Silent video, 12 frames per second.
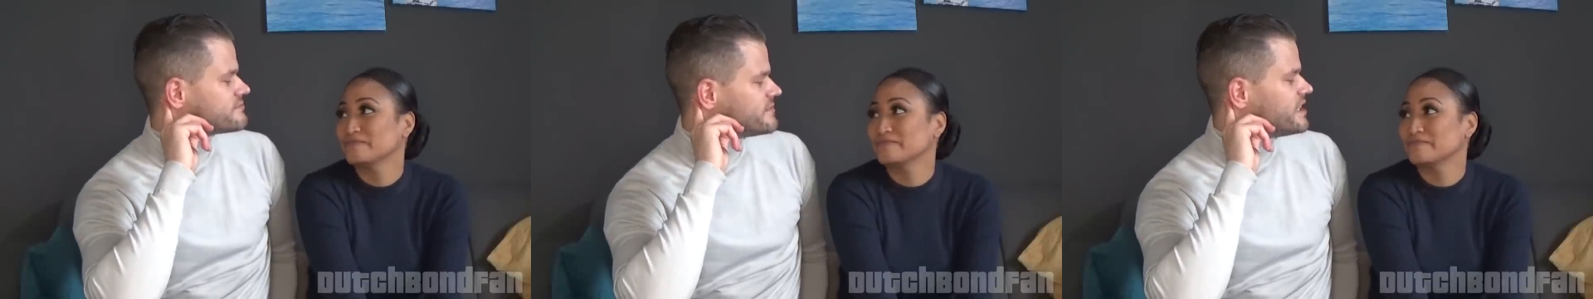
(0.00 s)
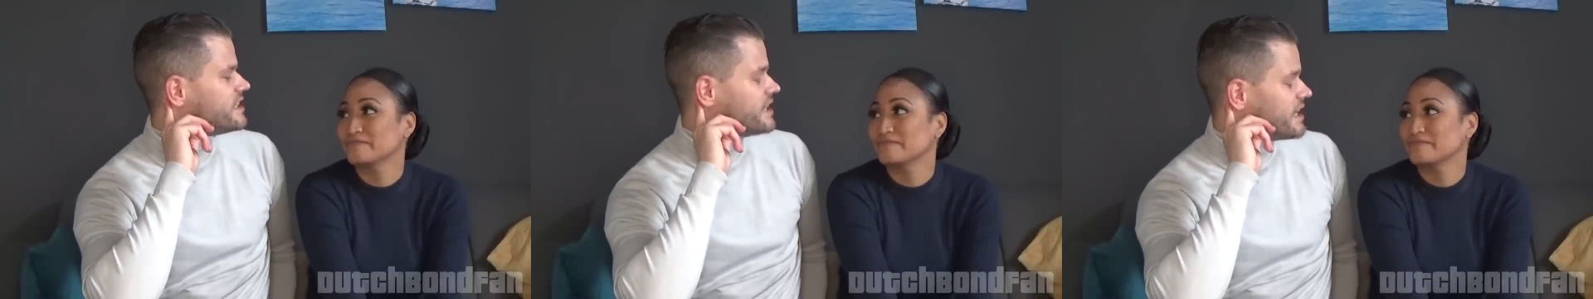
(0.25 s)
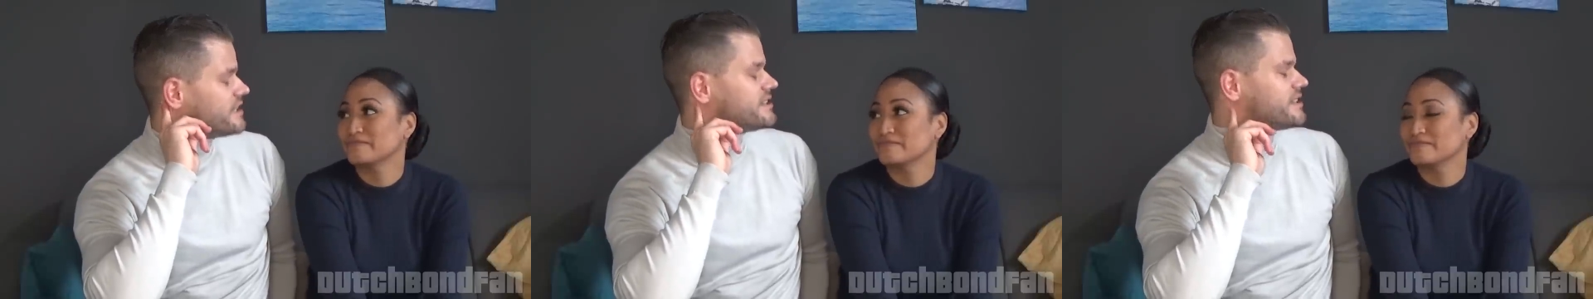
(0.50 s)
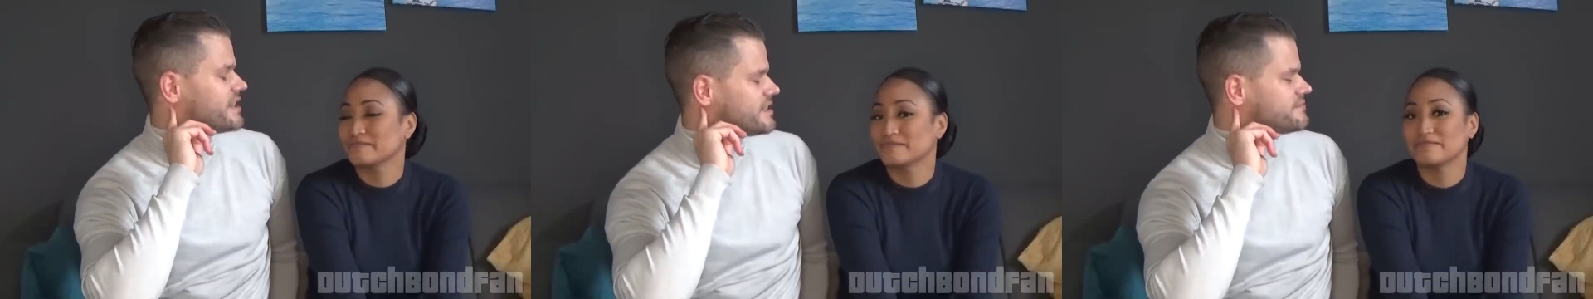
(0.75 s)
Speaker 1: In the
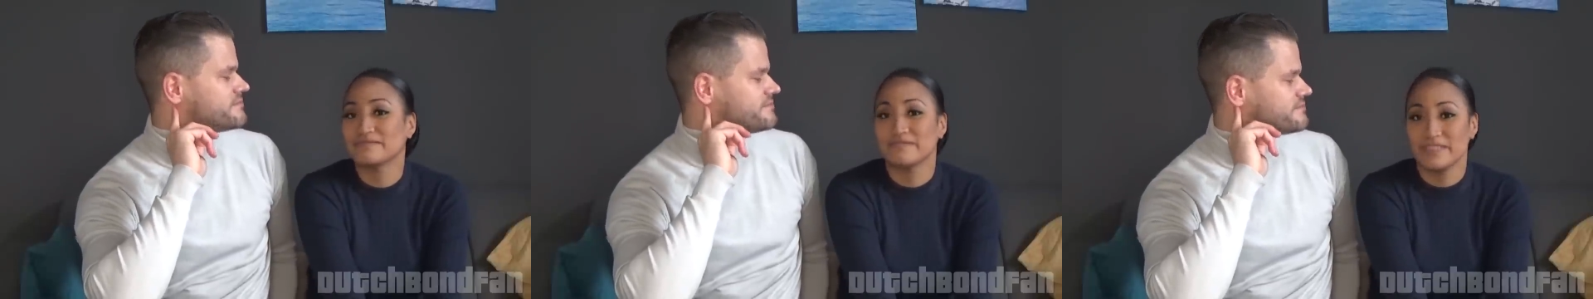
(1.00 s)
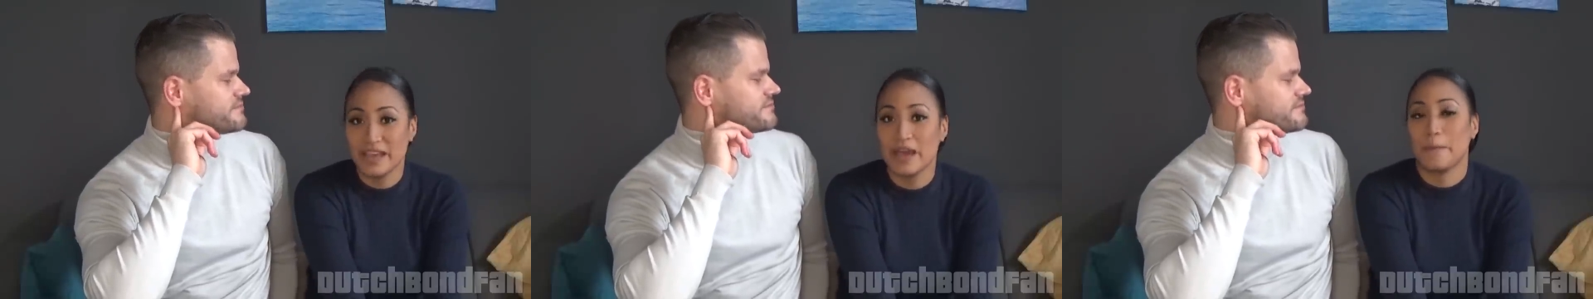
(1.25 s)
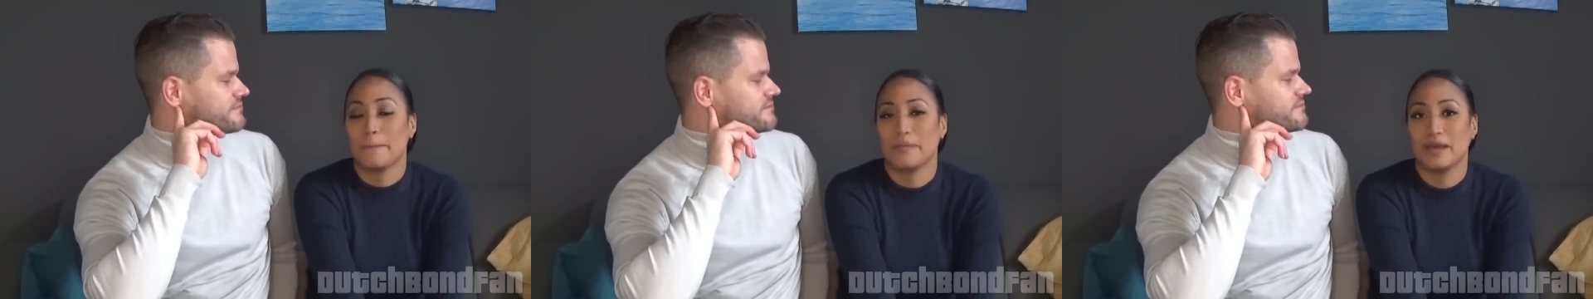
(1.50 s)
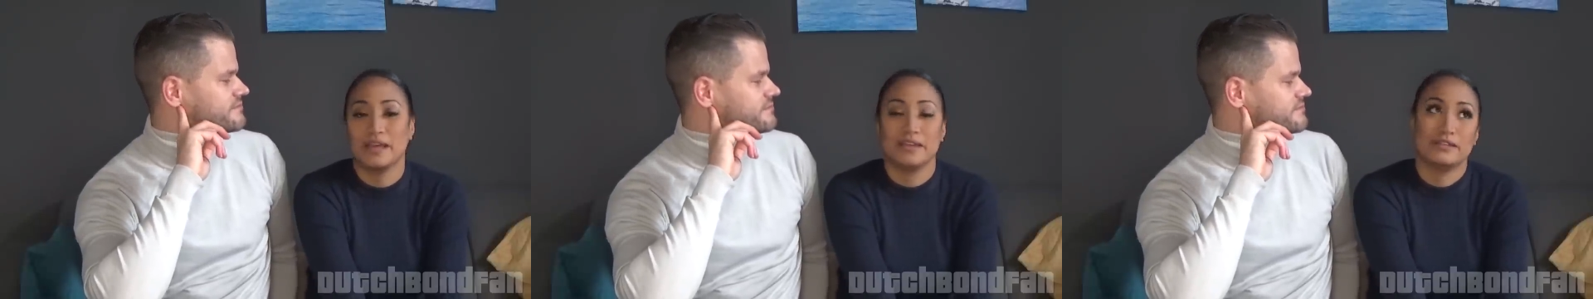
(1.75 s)
end, yeah. Yeah,
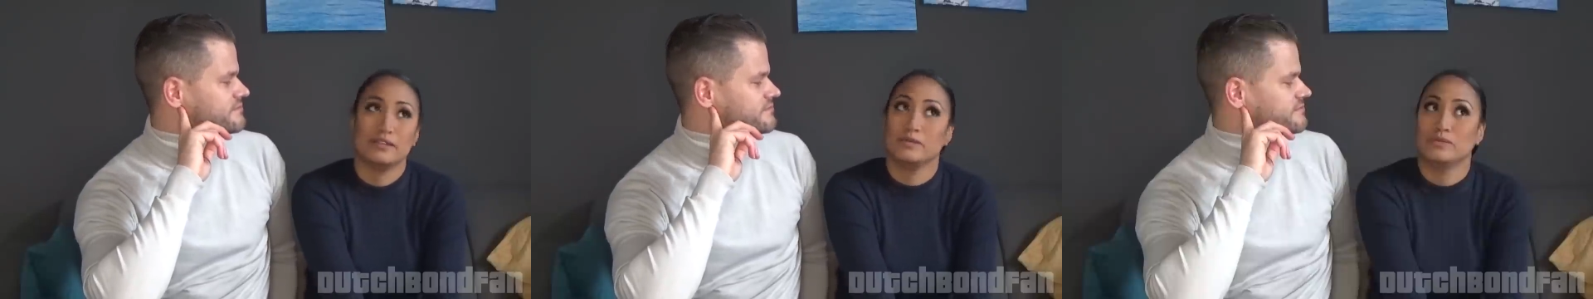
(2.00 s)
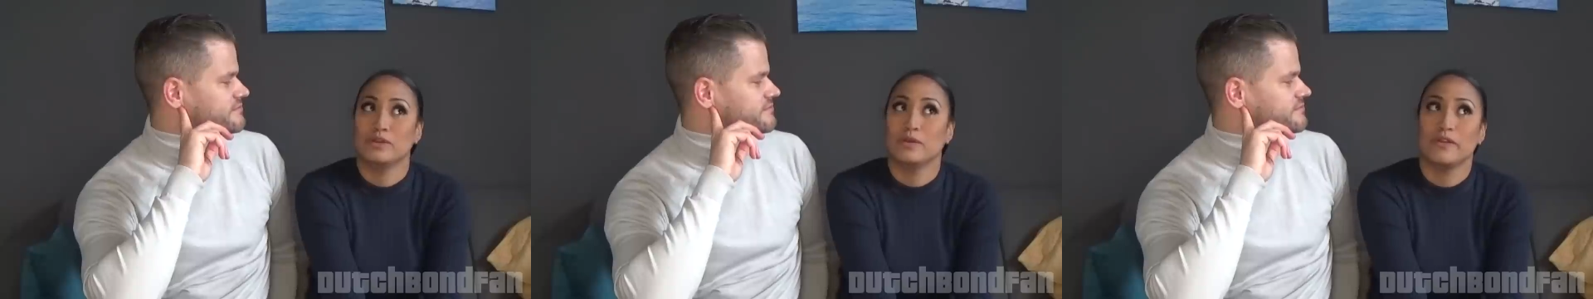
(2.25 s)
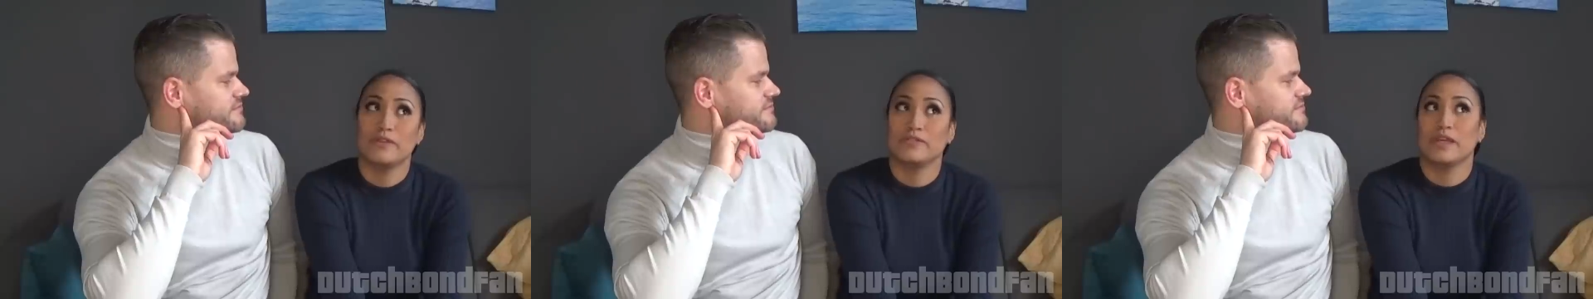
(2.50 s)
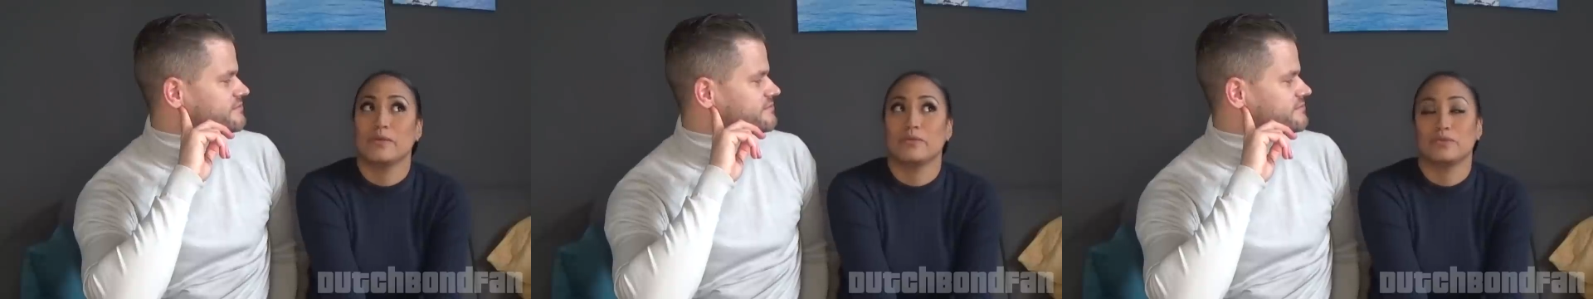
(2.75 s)
I don't know
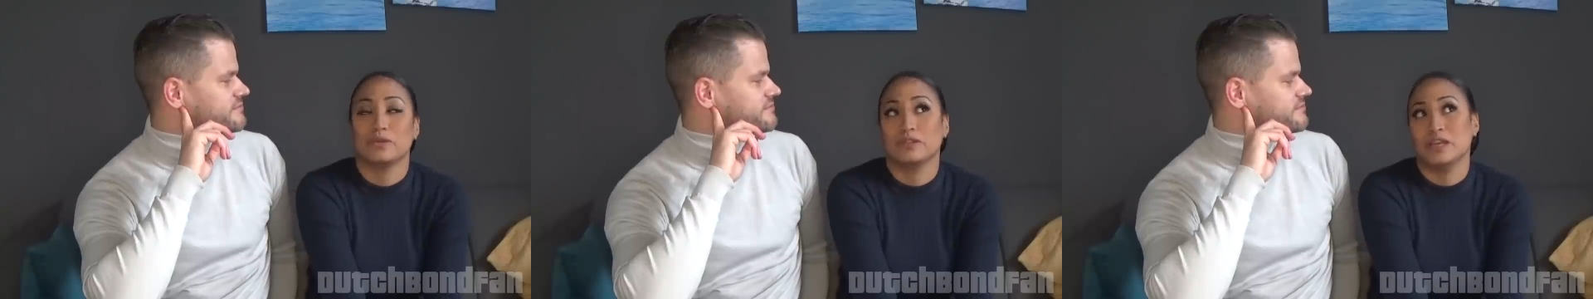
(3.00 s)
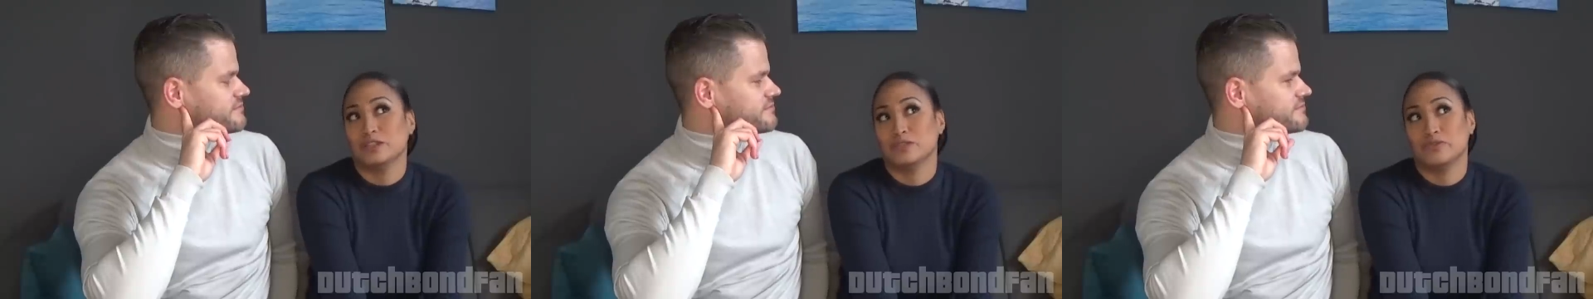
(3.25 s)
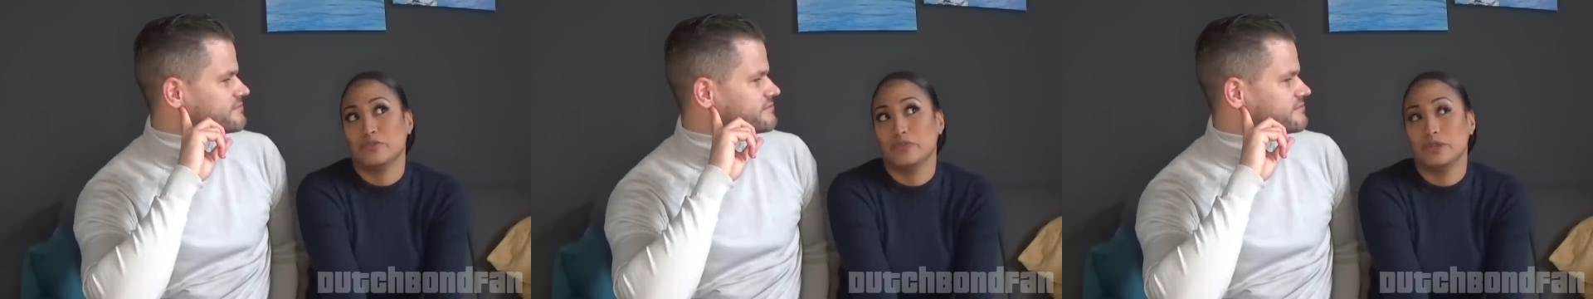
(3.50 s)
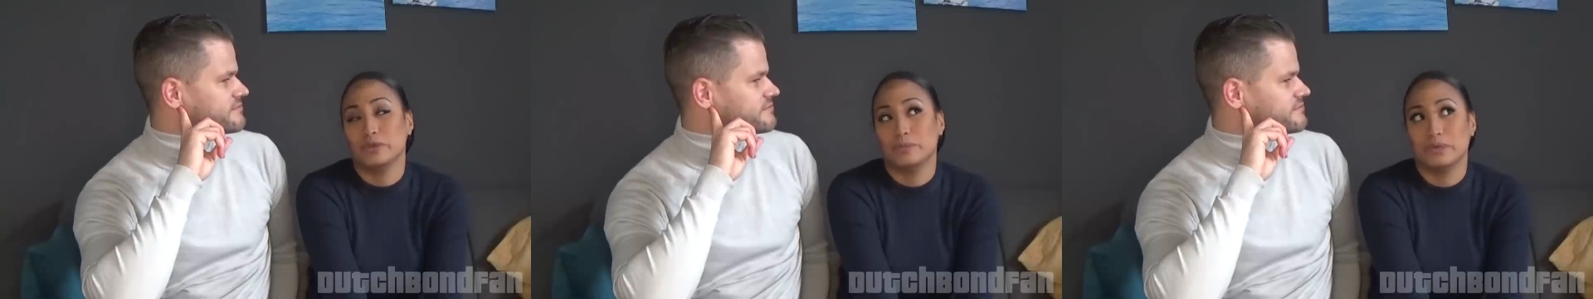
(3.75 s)
if that that's for
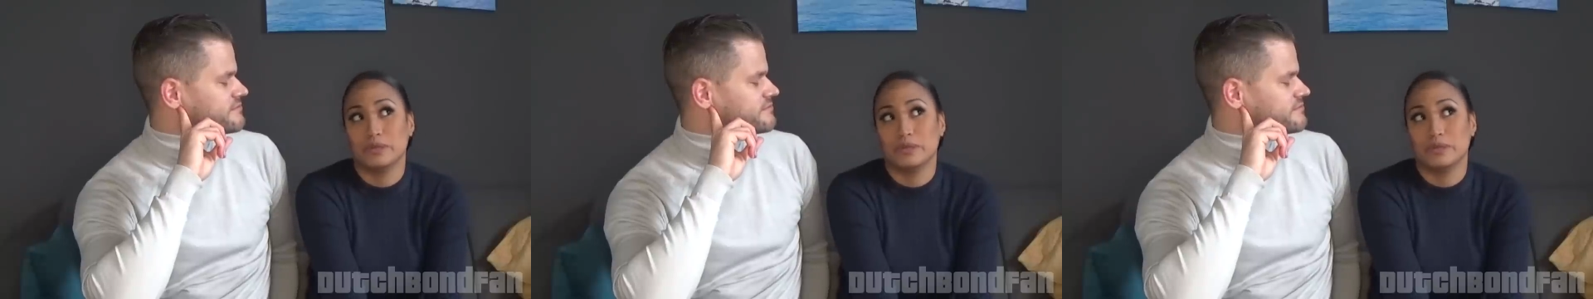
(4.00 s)
real,